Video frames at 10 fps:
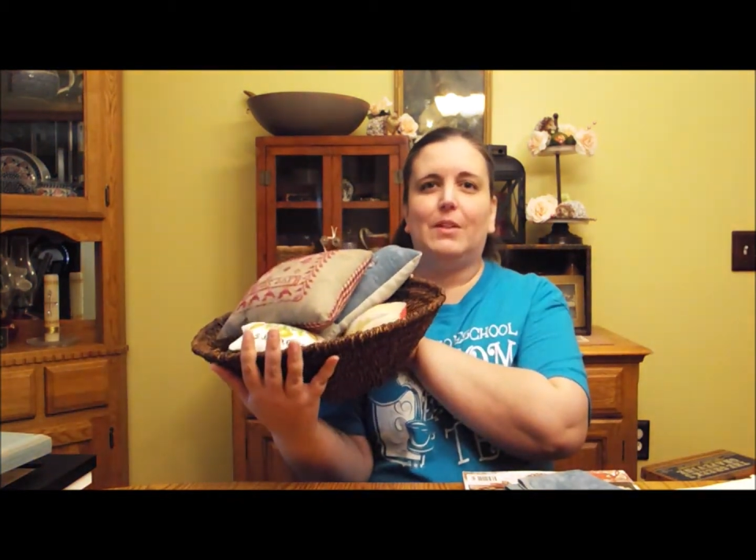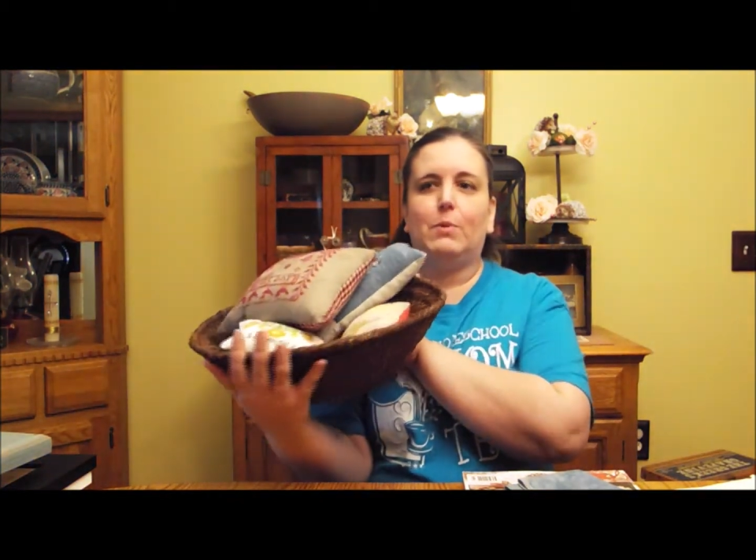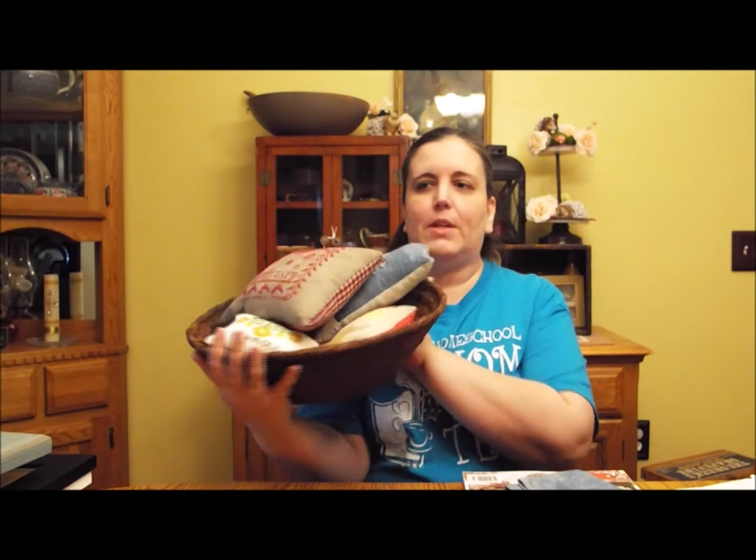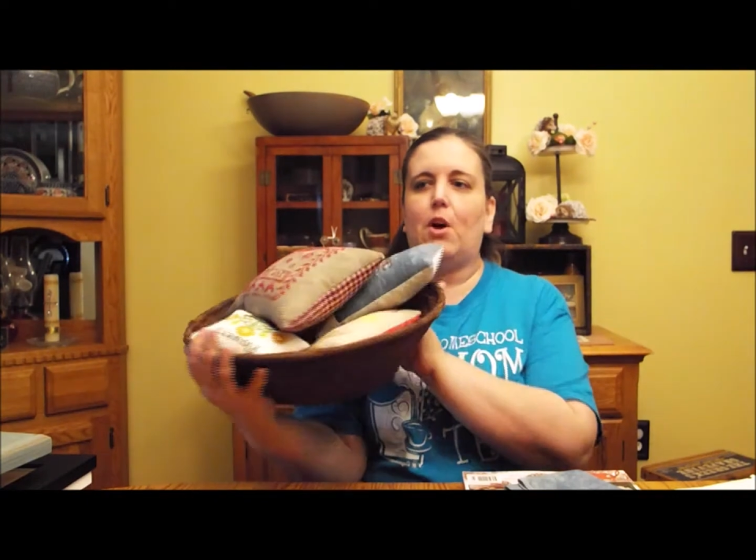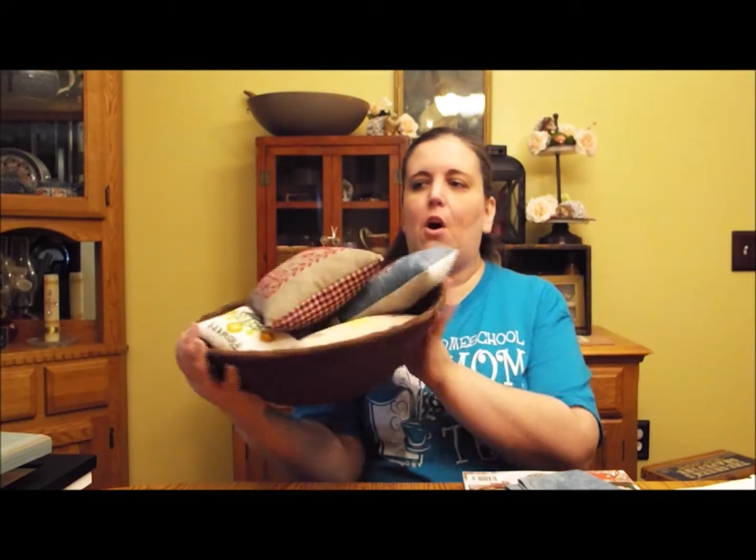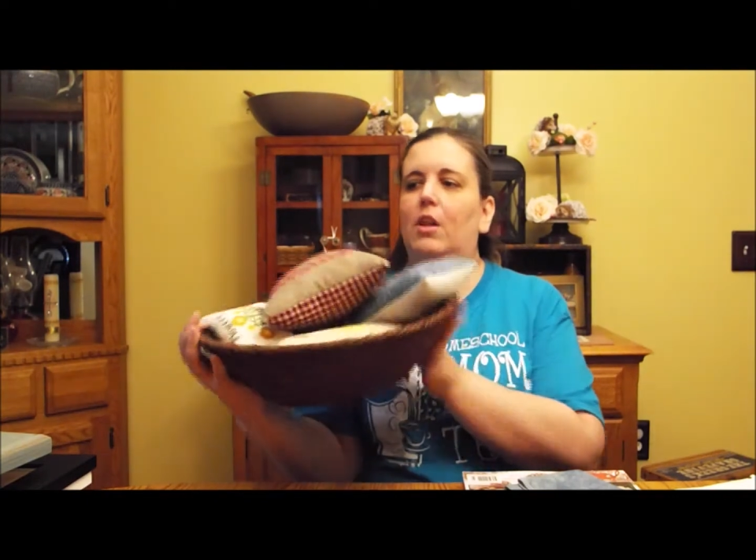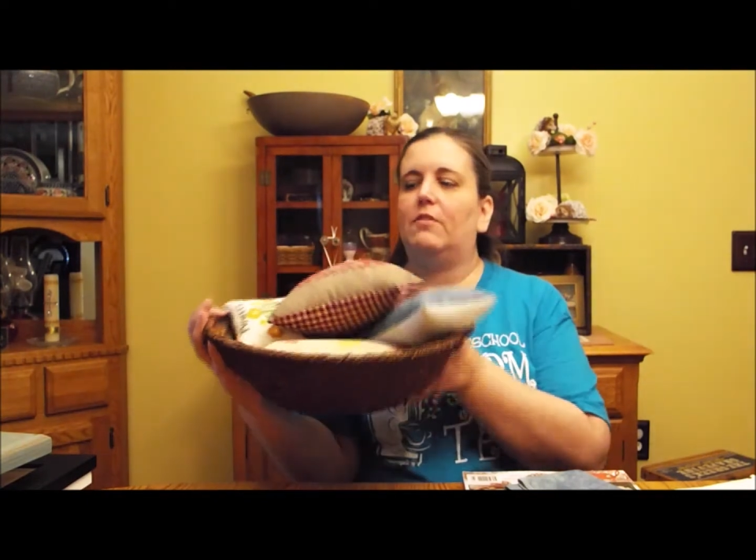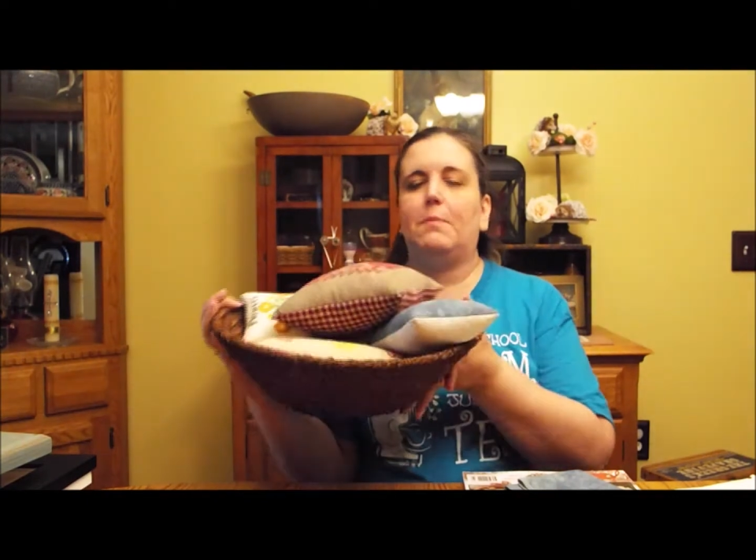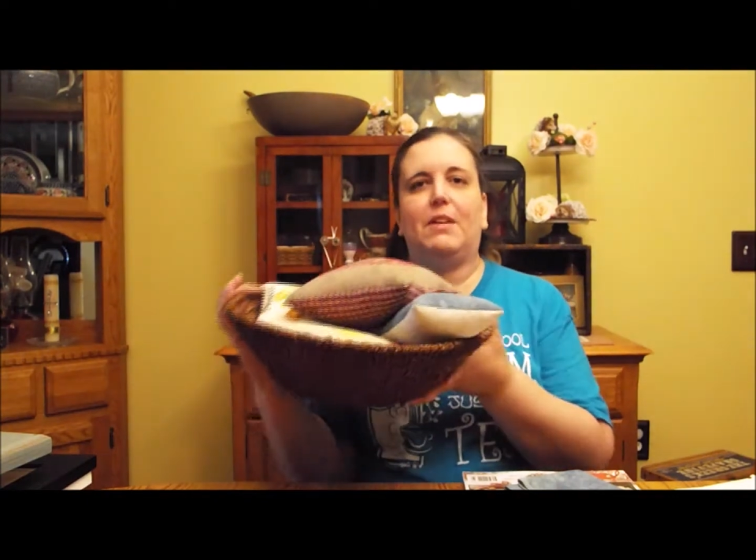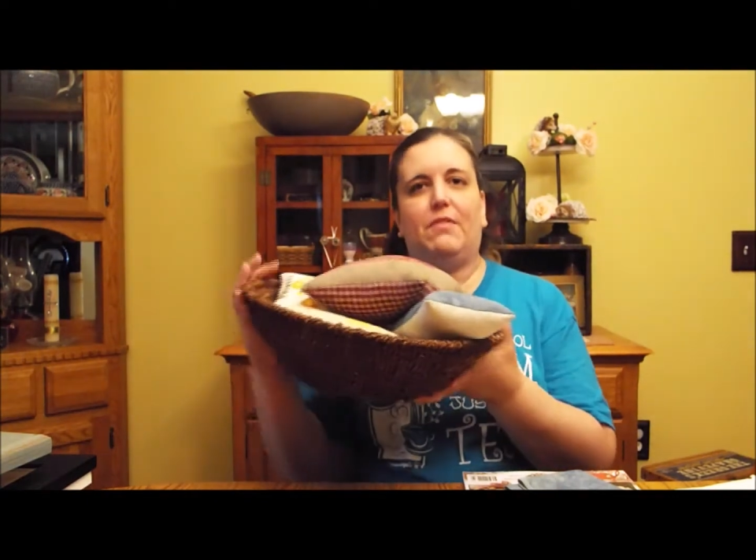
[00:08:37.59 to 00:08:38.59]
with all of
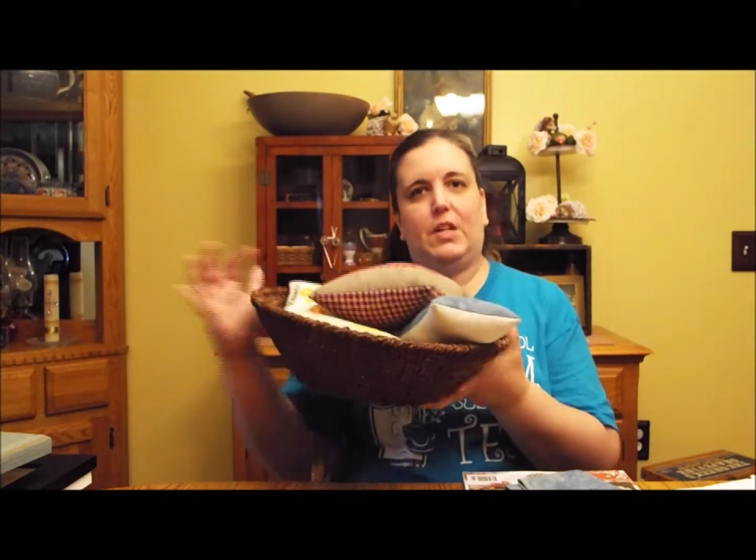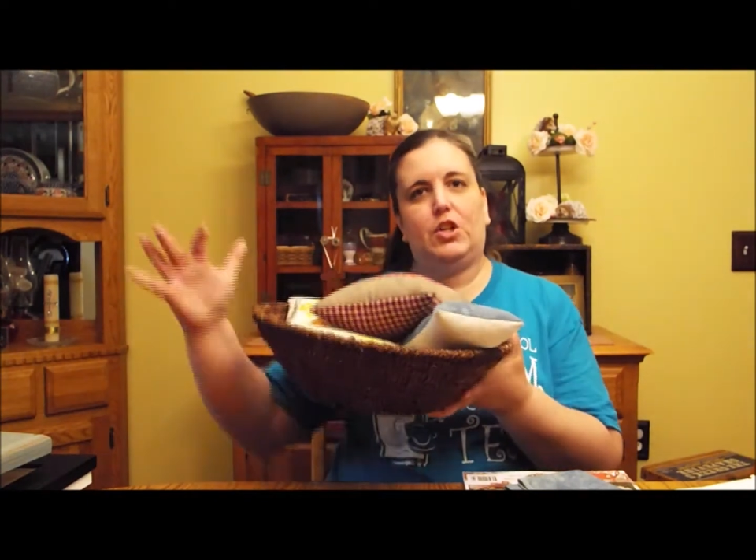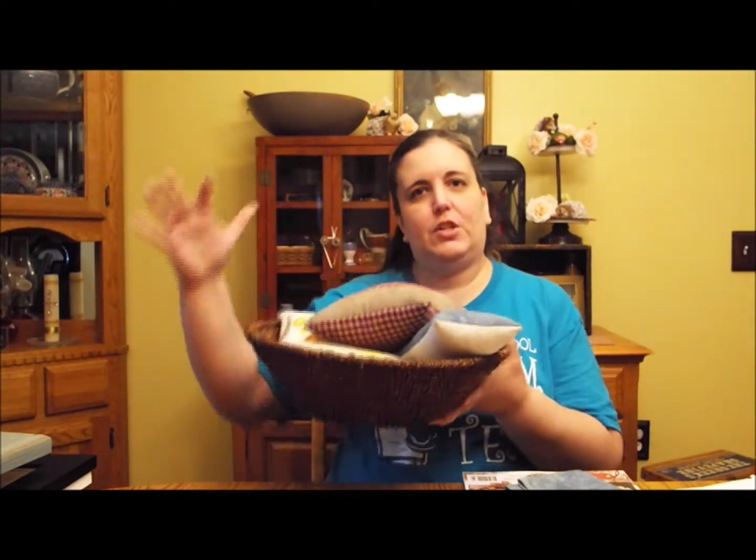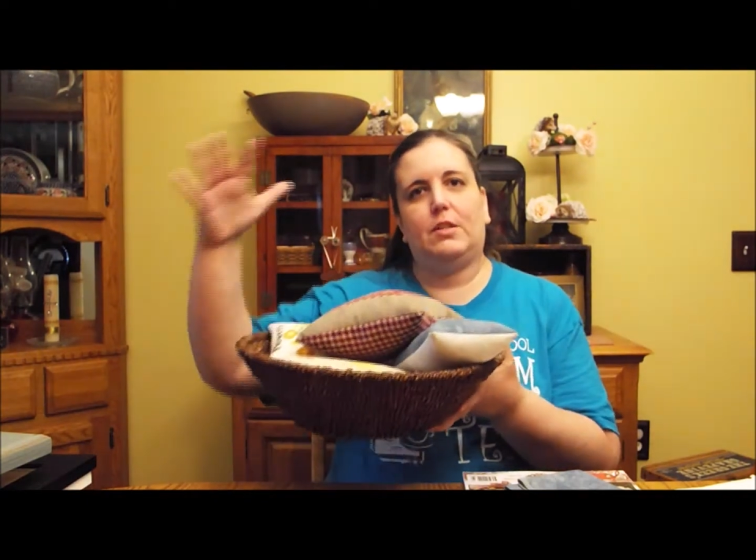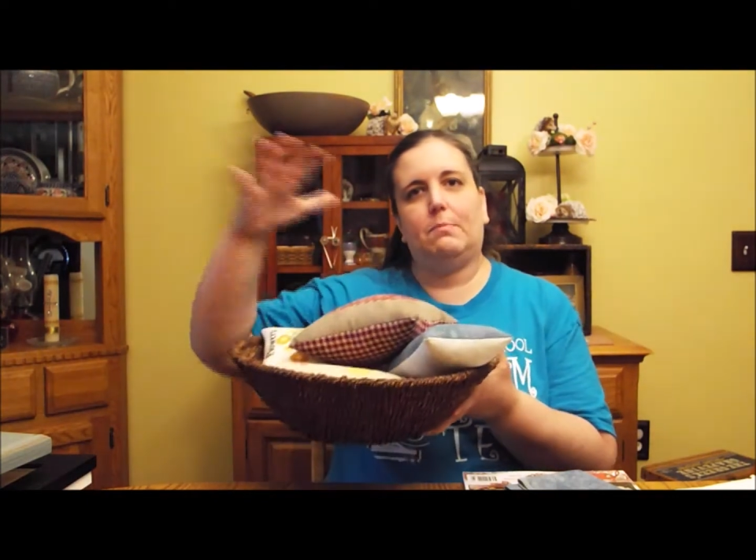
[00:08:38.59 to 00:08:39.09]
my finishes